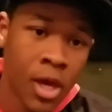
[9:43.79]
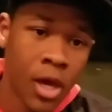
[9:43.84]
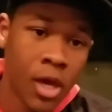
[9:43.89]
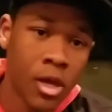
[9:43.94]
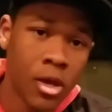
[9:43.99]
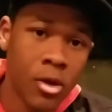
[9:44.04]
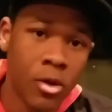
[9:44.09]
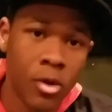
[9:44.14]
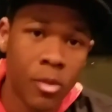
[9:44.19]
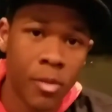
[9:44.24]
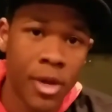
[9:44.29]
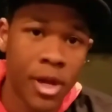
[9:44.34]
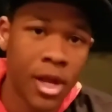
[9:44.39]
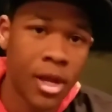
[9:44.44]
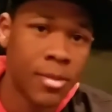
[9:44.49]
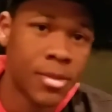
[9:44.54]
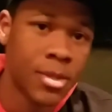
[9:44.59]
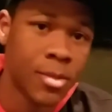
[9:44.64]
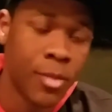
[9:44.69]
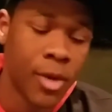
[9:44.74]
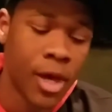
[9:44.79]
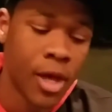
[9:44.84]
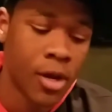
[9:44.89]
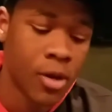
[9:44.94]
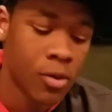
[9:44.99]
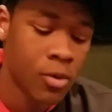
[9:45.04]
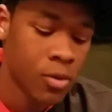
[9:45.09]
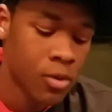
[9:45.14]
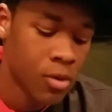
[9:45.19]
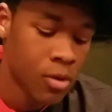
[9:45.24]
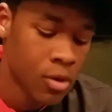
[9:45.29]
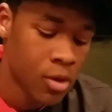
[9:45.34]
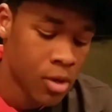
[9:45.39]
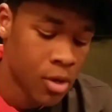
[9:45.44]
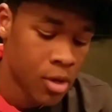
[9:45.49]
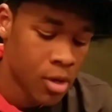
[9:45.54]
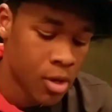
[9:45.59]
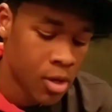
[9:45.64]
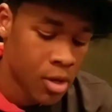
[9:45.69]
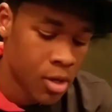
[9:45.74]
How you doing? My name is Emmanuel.
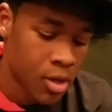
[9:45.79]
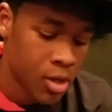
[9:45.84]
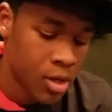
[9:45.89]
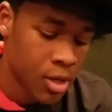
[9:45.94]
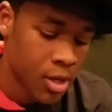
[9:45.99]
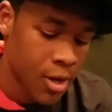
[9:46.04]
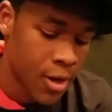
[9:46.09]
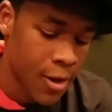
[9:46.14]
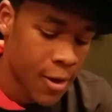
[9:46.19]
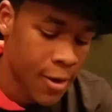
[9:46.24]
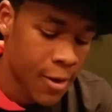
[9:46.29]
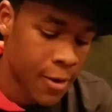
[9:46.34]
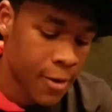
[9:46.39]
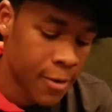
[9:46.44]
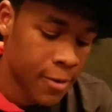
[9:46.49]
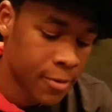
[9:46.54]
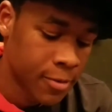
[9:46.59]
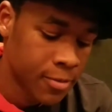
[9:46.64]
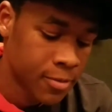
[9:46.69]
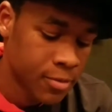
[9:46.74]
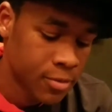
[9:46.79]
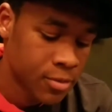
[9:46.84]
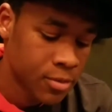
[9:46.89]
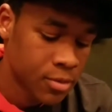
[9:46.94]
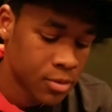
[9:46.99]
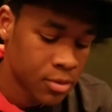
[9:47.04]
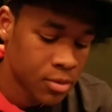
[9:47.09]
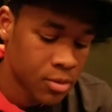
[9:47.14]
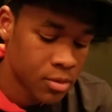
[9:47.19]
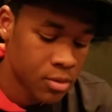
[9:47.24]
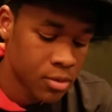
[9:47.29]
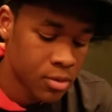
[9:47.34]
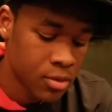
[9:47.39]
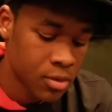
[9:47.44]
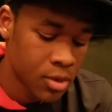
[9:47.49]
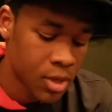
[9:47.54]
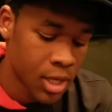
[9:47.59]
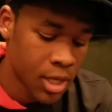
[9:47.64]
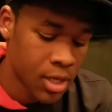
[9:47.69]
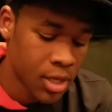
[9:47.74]
Uh,
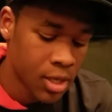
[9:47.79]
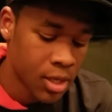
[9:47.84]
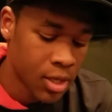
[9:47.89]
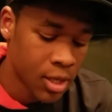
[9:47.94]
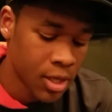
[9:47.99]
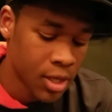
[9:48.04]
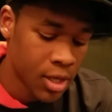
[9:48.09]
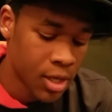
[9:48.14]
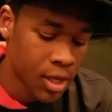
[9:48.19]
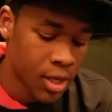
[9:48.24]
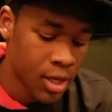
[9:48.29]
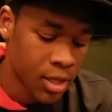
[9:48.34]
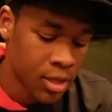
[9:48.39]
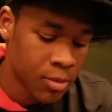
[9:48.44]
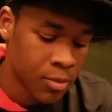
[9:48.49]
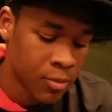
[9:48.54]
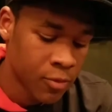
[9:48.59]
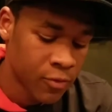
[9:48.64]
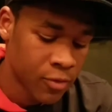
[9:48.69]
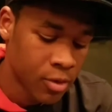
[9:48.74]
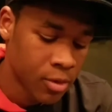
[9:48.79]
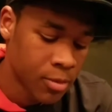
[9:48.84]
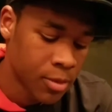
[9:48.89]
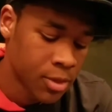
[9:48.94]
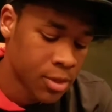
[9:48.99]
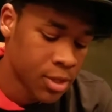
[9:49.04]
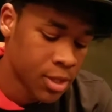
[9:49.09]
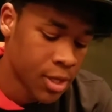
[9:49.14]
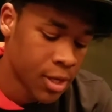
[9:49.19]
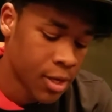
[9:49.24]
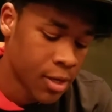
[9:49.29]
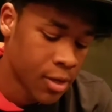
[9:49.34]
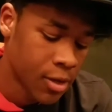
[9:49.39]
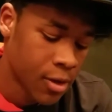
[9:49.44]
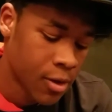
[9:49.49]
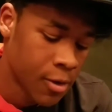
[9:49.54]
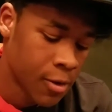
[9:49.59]
I did like I like the performance a lot.